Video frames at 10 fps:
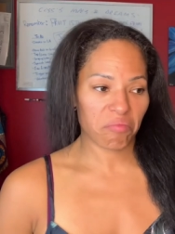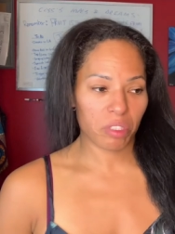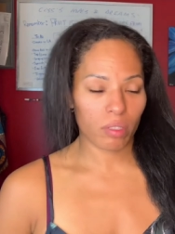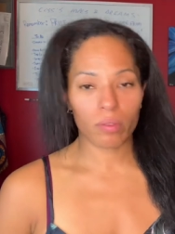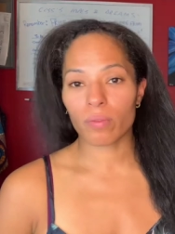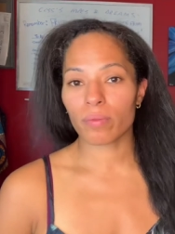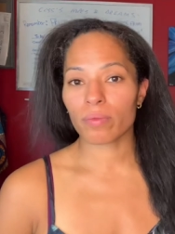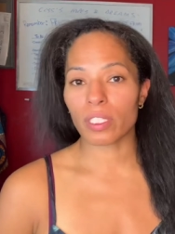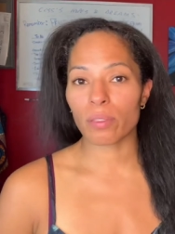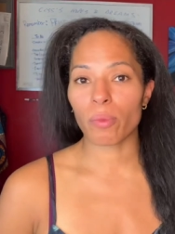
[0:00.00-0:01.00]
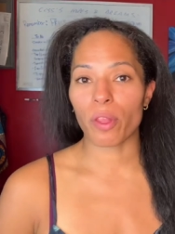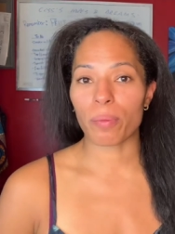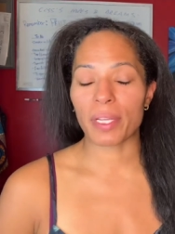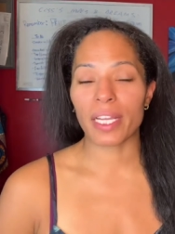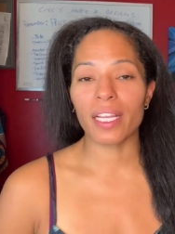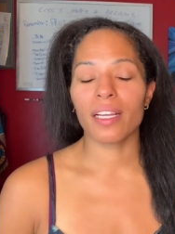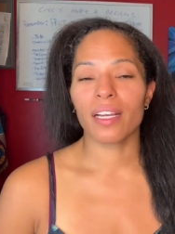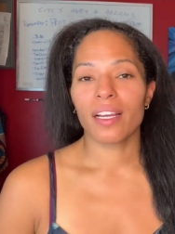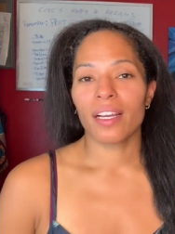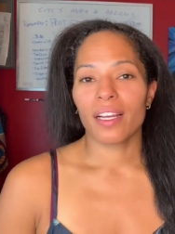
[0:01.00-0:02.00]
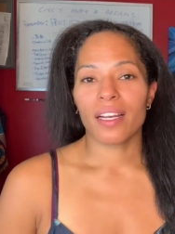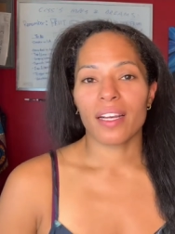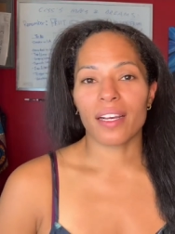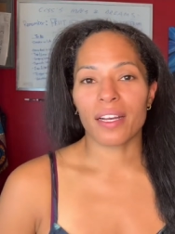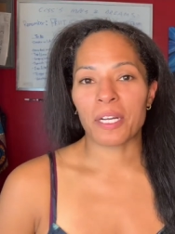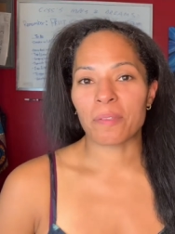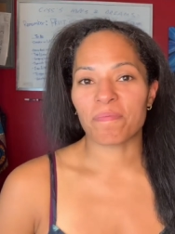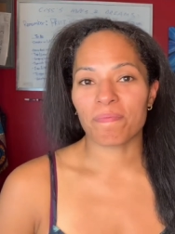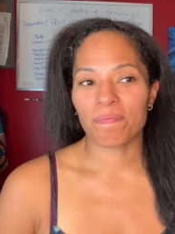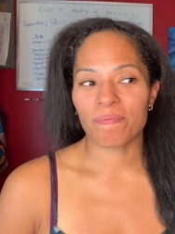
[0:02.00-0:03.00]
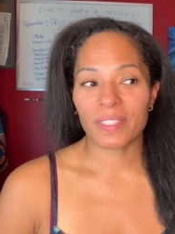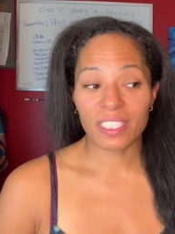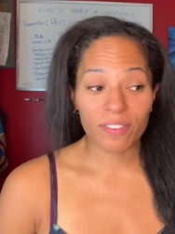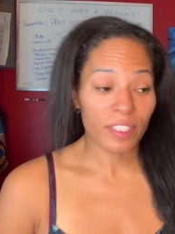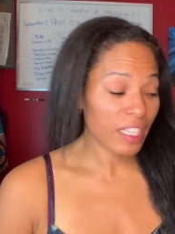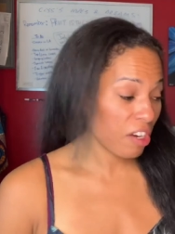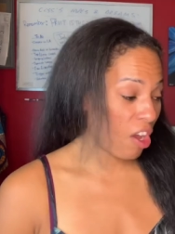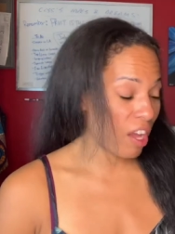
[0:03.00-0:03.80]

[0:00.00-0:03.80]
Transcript: so it doesn't bother me. Um, it's friggin'